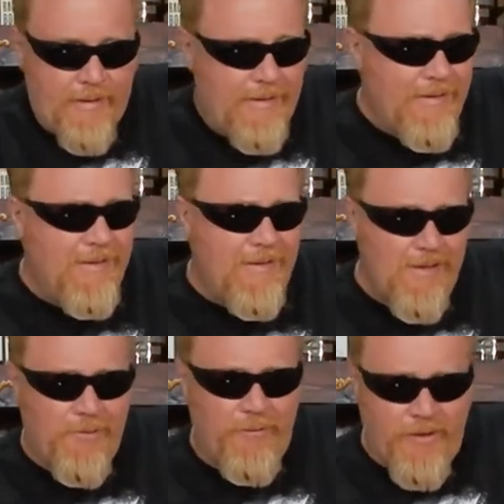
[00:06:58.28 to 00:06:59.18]
This is
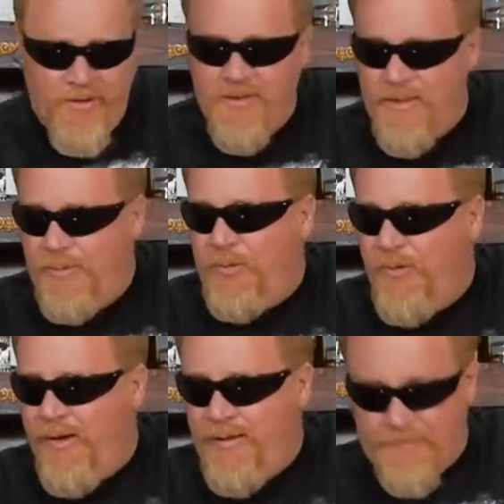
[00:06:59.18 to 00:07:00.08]
a very simple
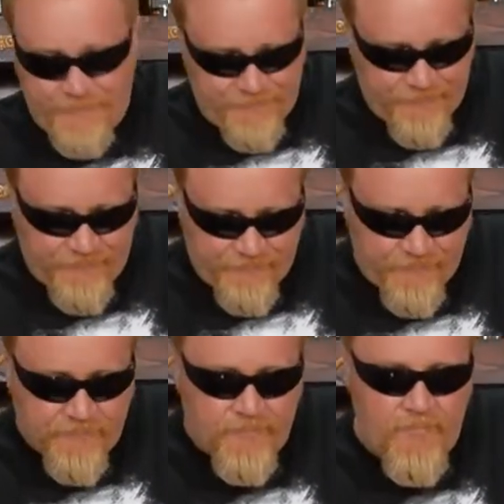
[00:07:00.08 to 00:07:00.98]
drink.
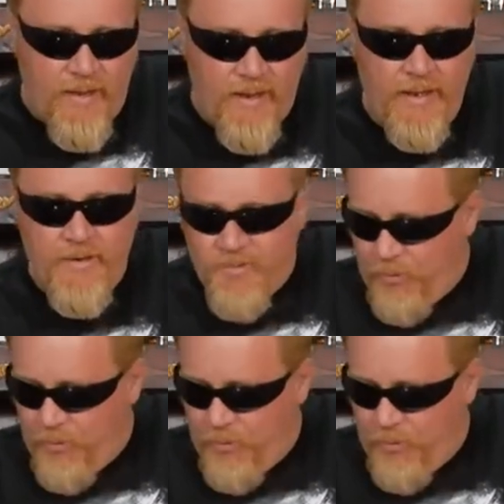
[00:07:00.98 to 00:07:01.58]
And they're